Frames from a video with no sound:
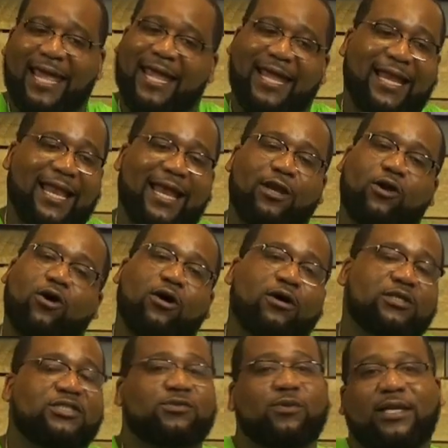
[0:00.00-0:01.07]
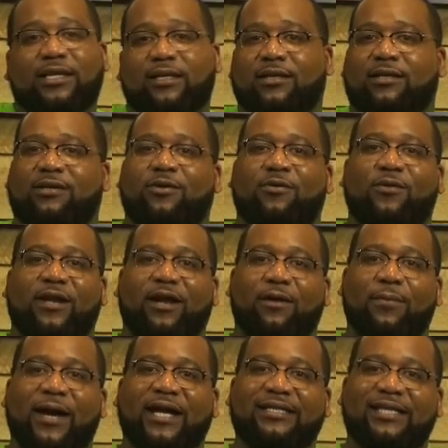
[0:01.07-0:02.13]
it ain't all sweet what everybody